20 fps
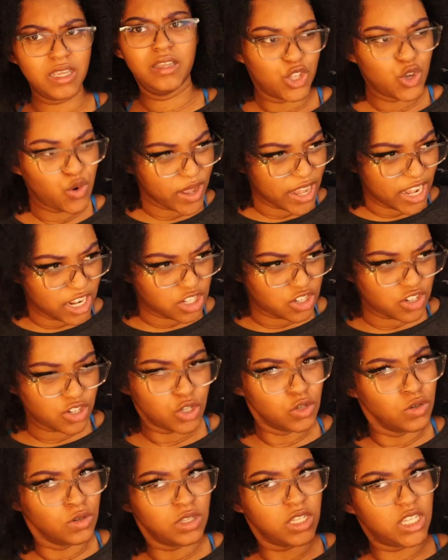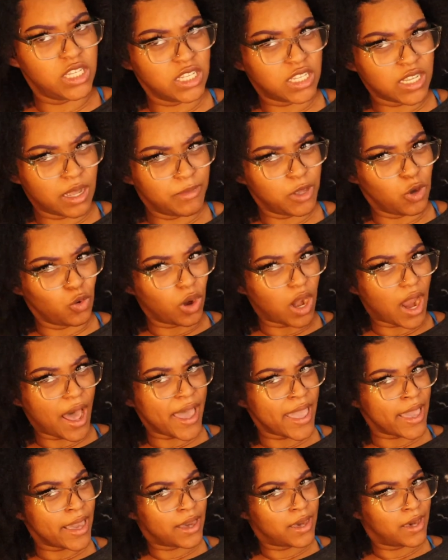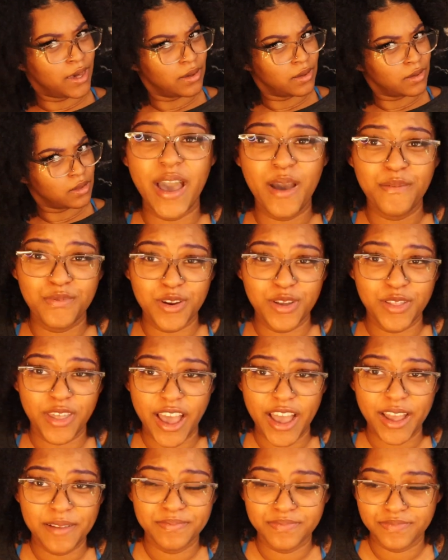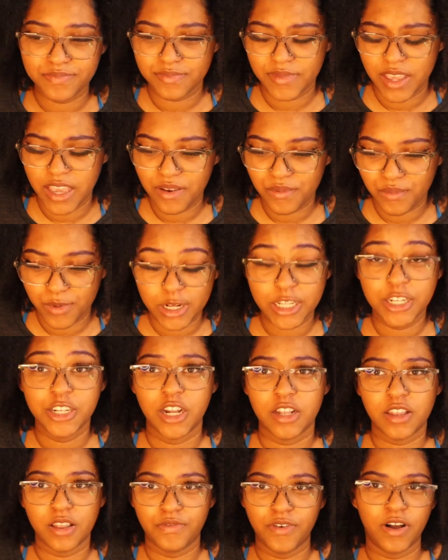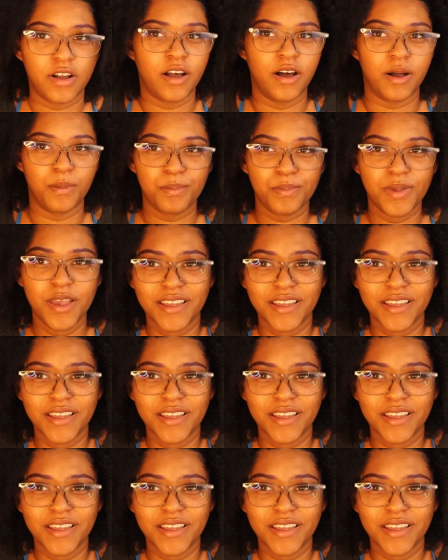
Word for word: You, you see something you like? After that, he really shut the fuck up.